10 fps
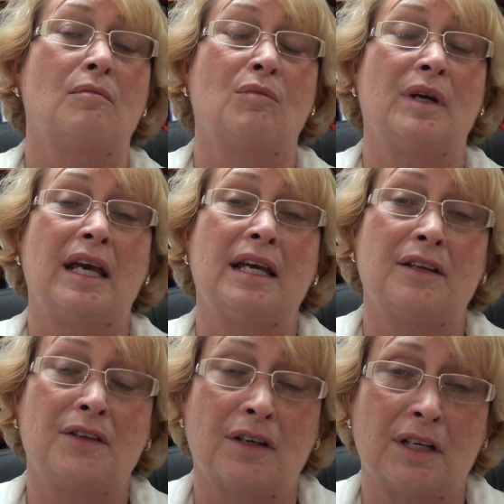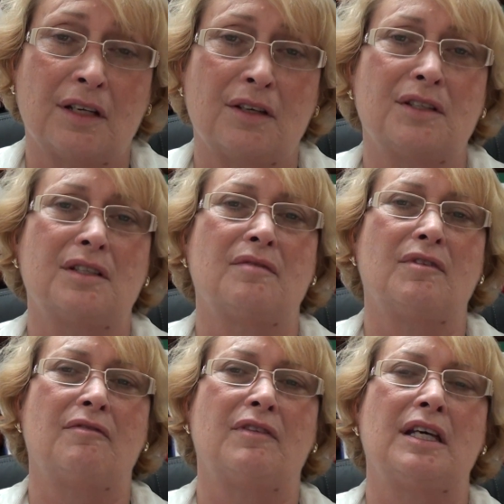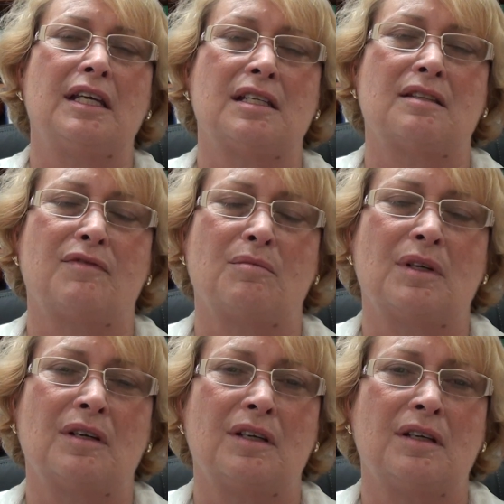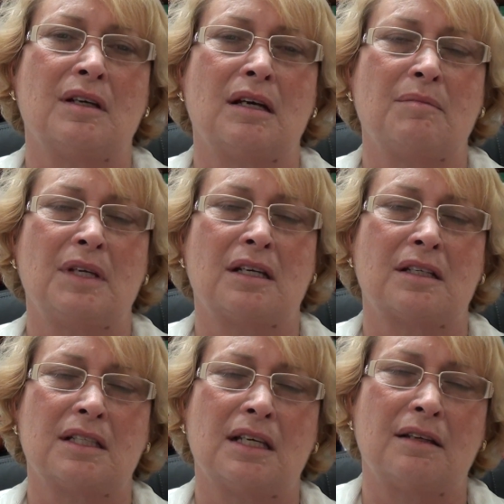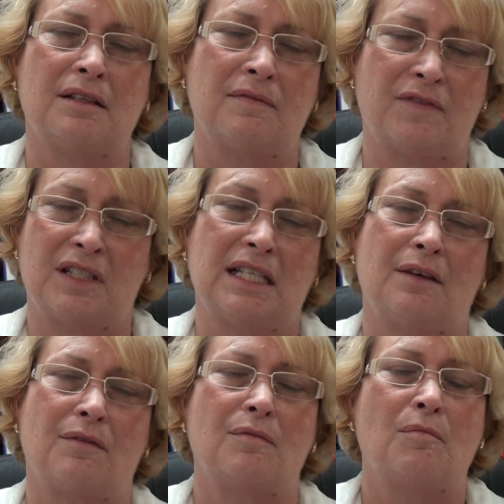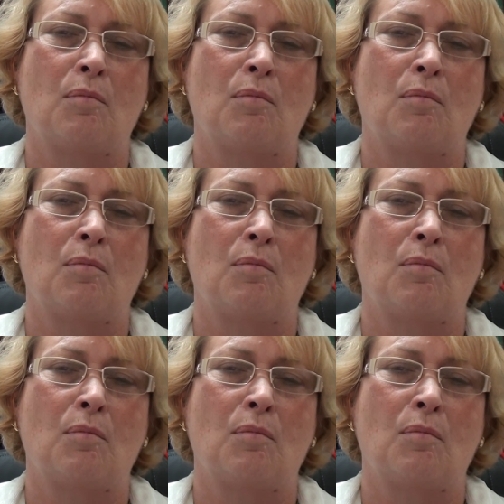we had a diagnosis of FAS for my young son, for Seth.